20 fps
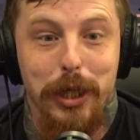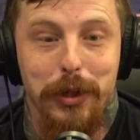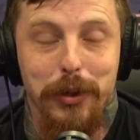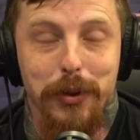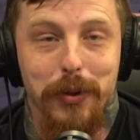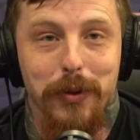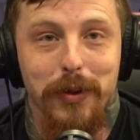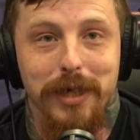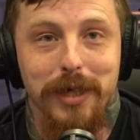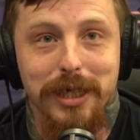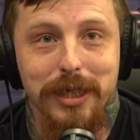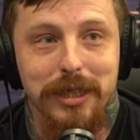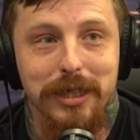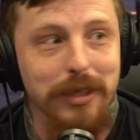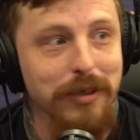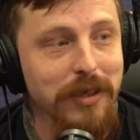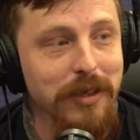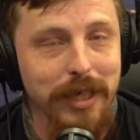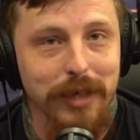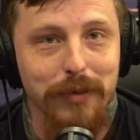dude,
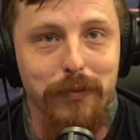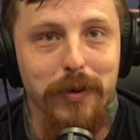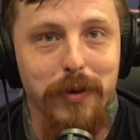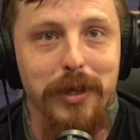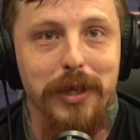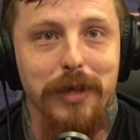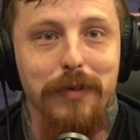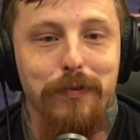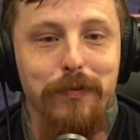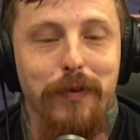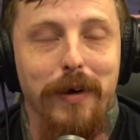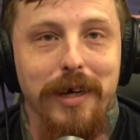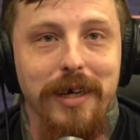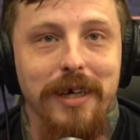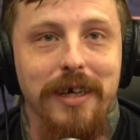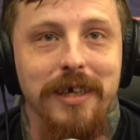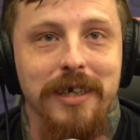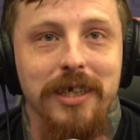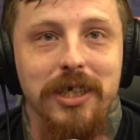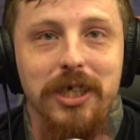they're like really
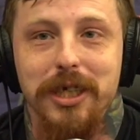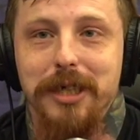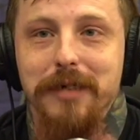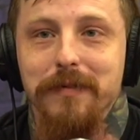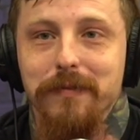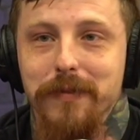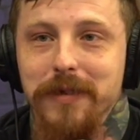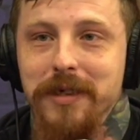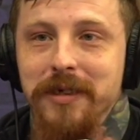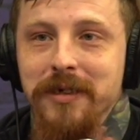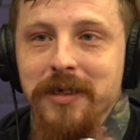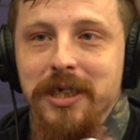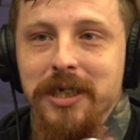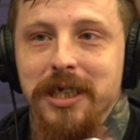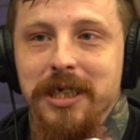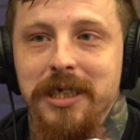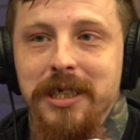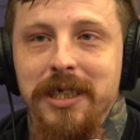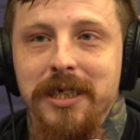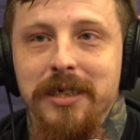fighting, and Chicken Fingers
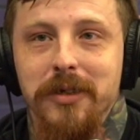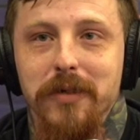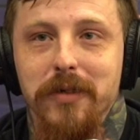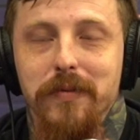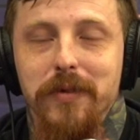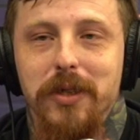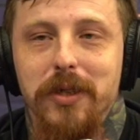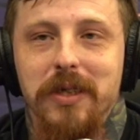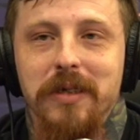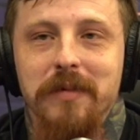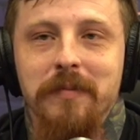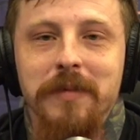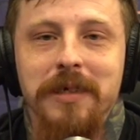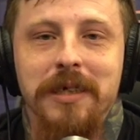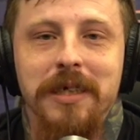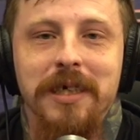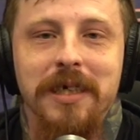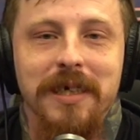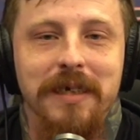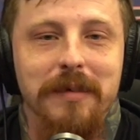is leaning over to
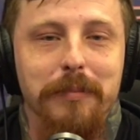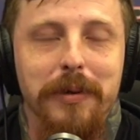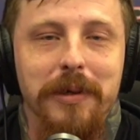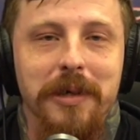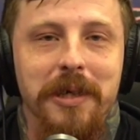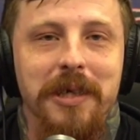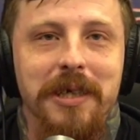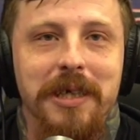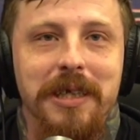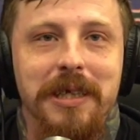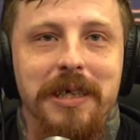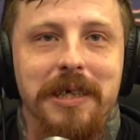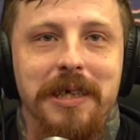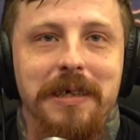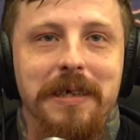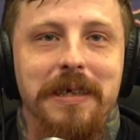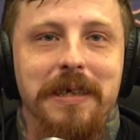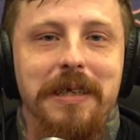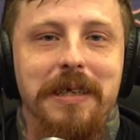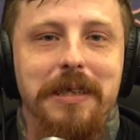me, and
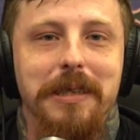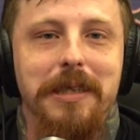apparently